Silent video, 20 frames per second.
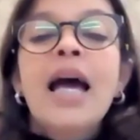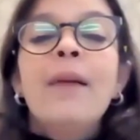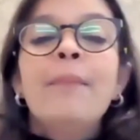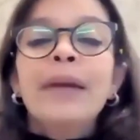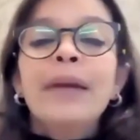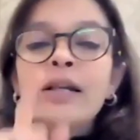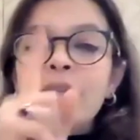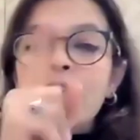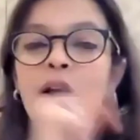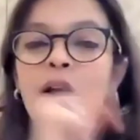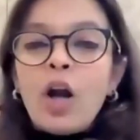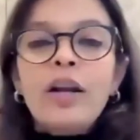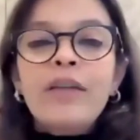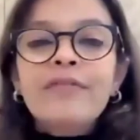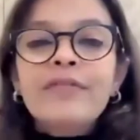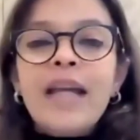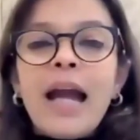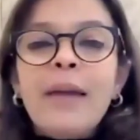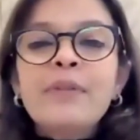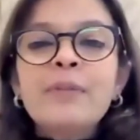Because a lot
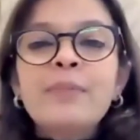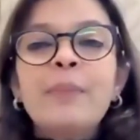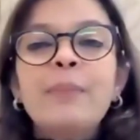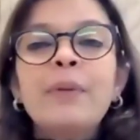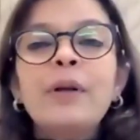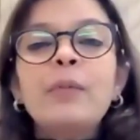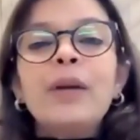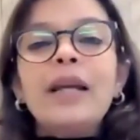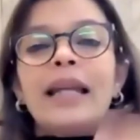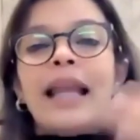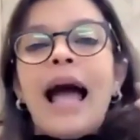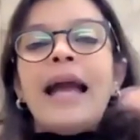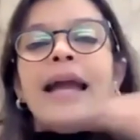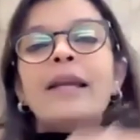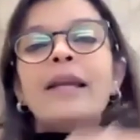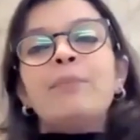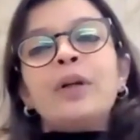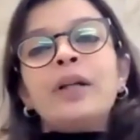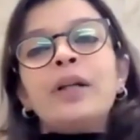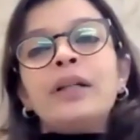of times people will
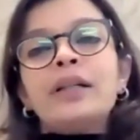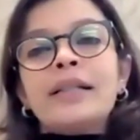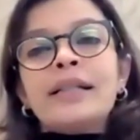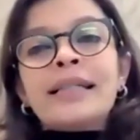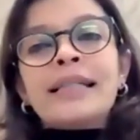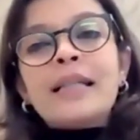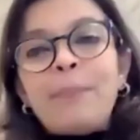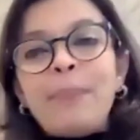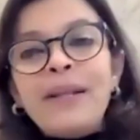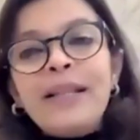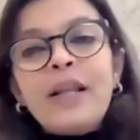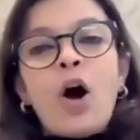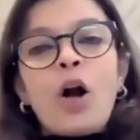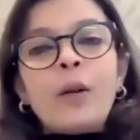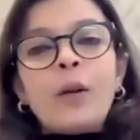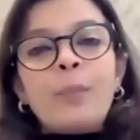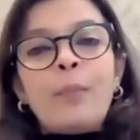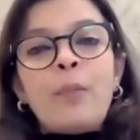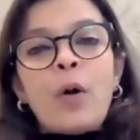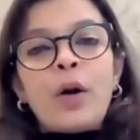lie and slip in the
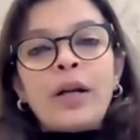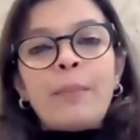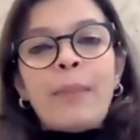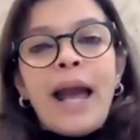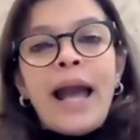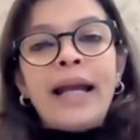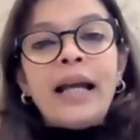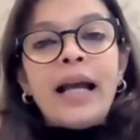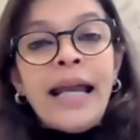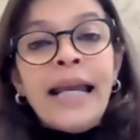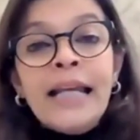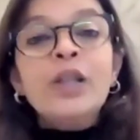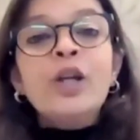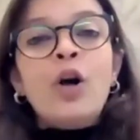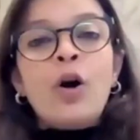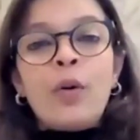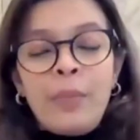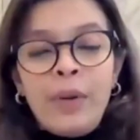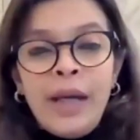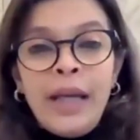hot water bag
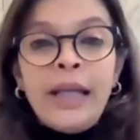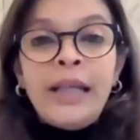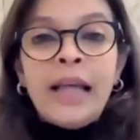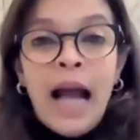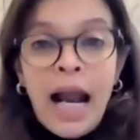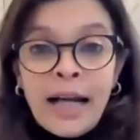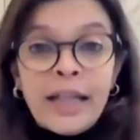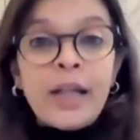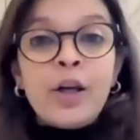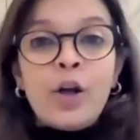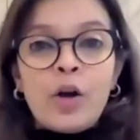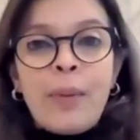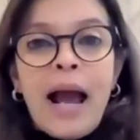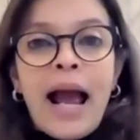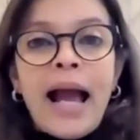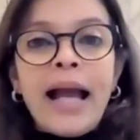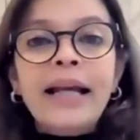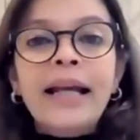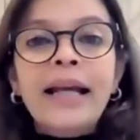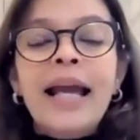under your
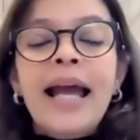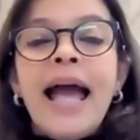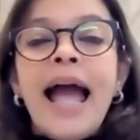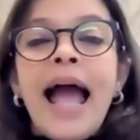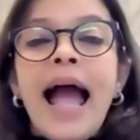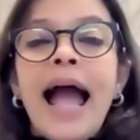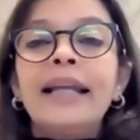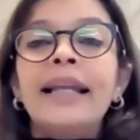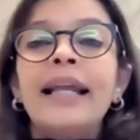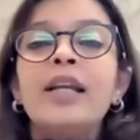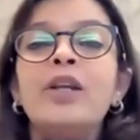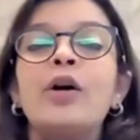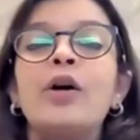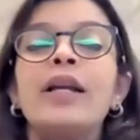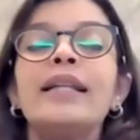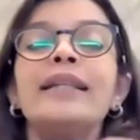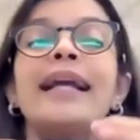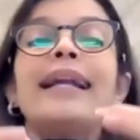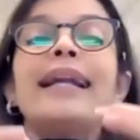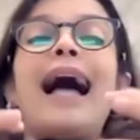back, and then you're
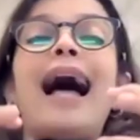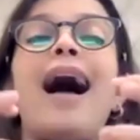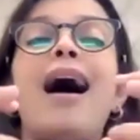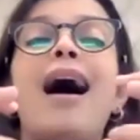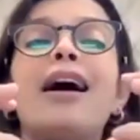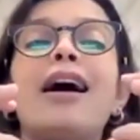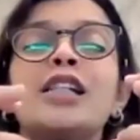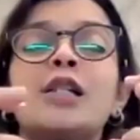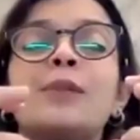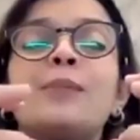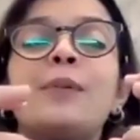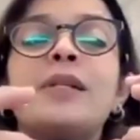in that arched